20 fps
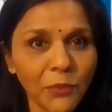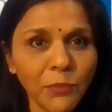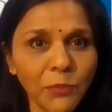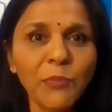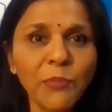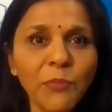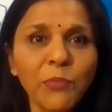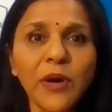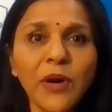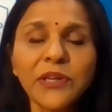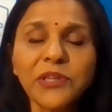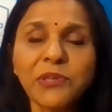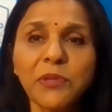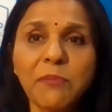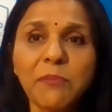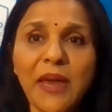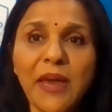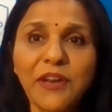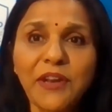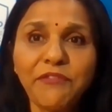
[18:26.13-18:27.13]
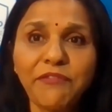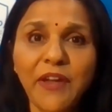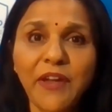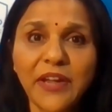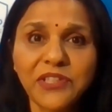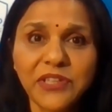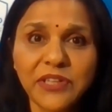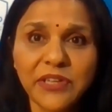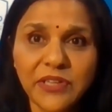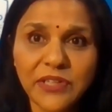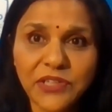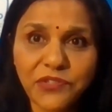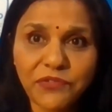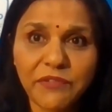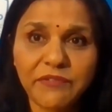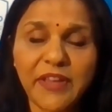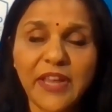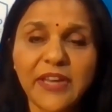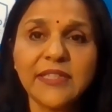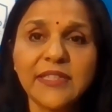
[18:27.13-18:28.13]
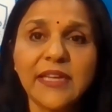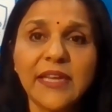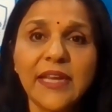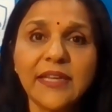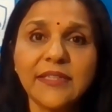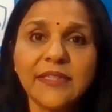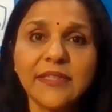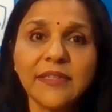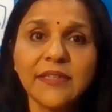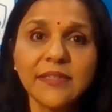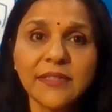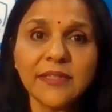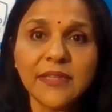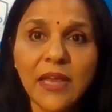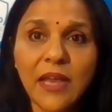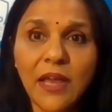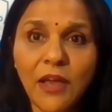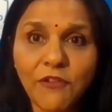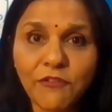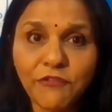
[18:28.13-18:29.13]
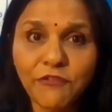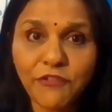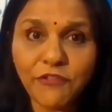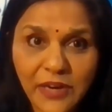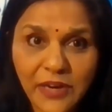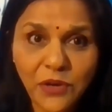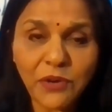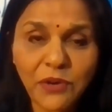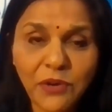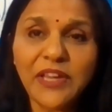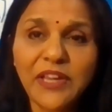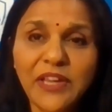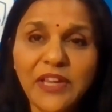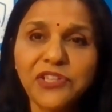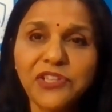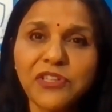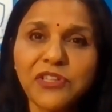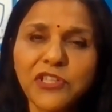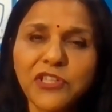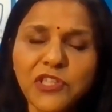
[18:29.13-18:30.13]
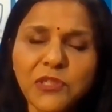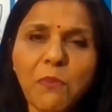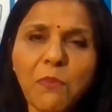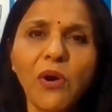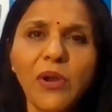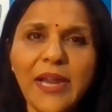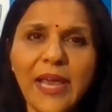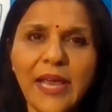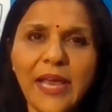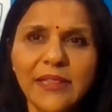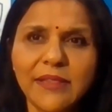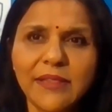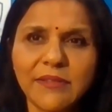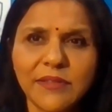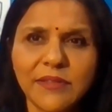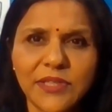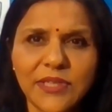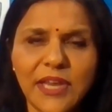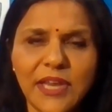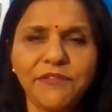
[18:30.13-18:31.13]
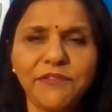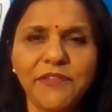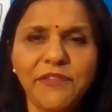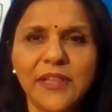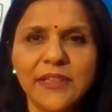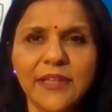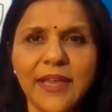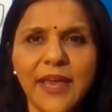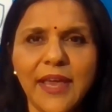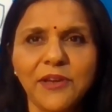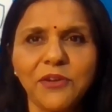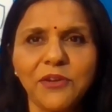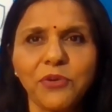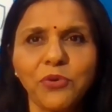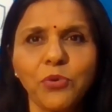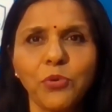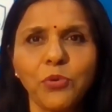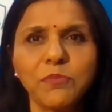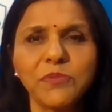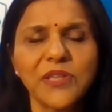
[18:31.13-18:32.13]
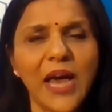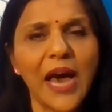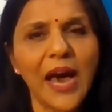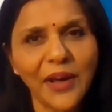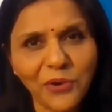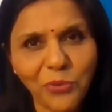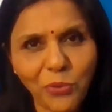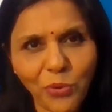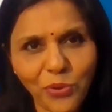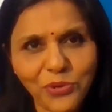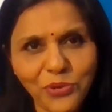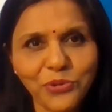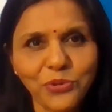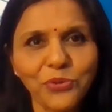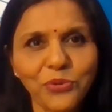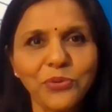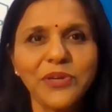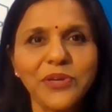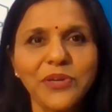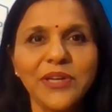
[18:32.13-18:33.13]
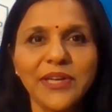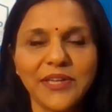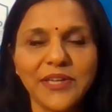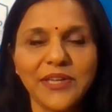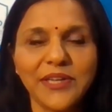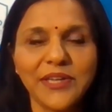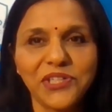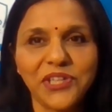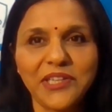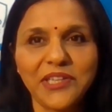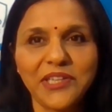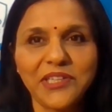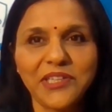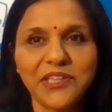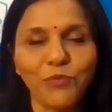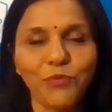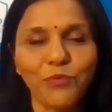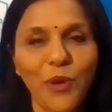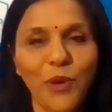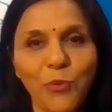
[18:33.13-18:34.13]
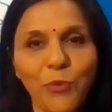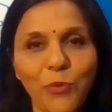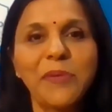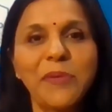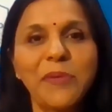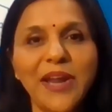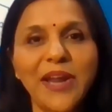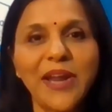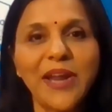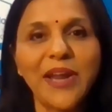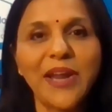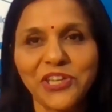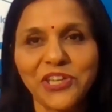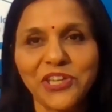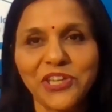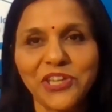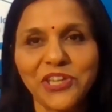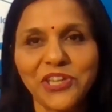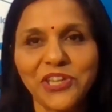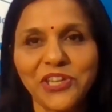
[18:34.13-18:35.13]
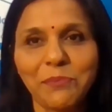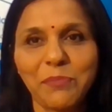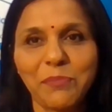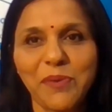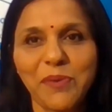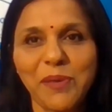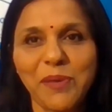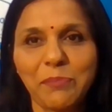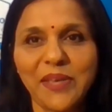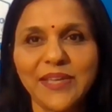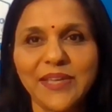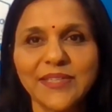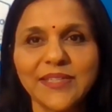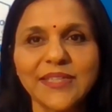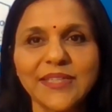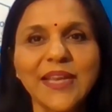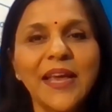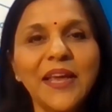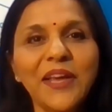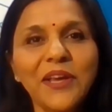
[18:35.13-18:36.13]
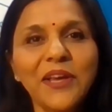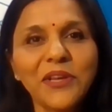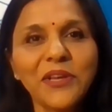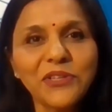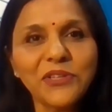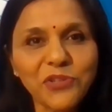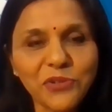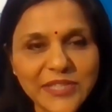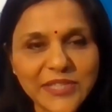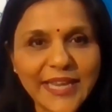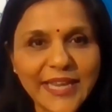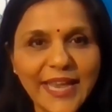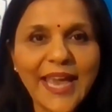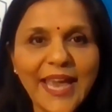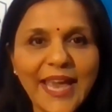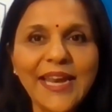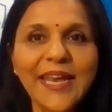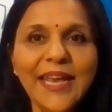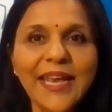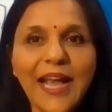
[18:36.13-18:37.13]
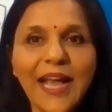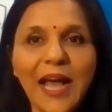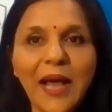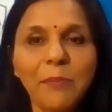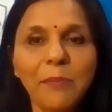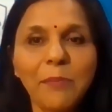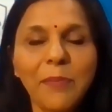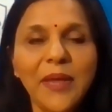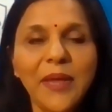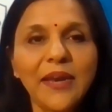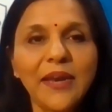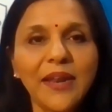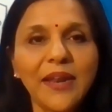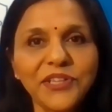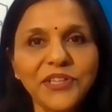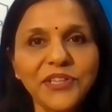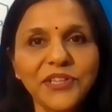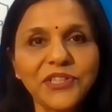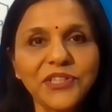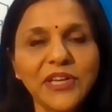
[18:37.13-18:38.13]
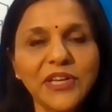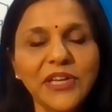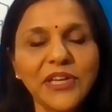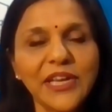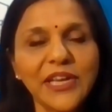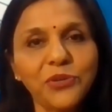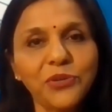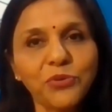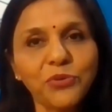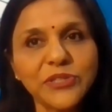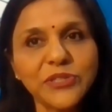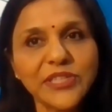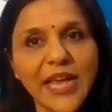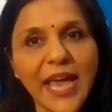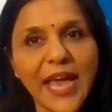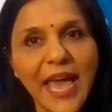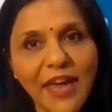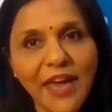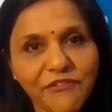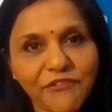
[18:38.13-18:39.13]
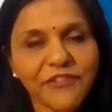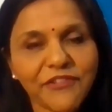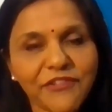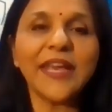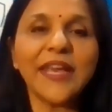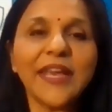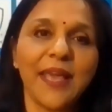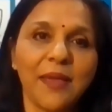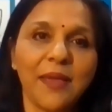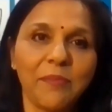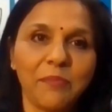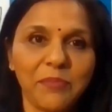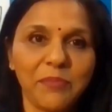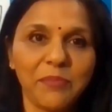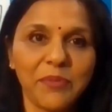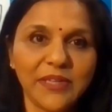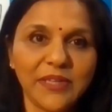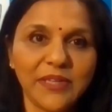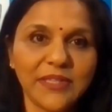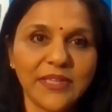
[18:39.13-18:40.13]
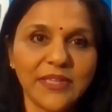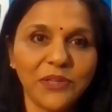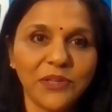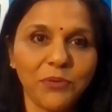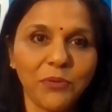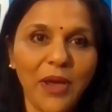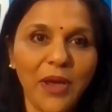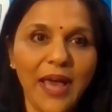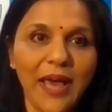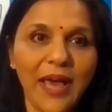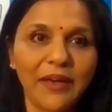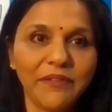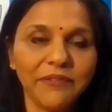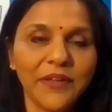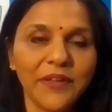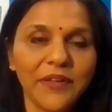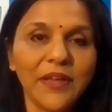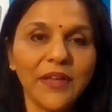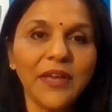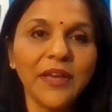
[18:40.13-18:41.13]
We worked with manufacturers for ventilators, for innovation, small health, self-healthcare groups, our own rural initiative where women are now stitching PPEs. So scaling up and literally use every capability you have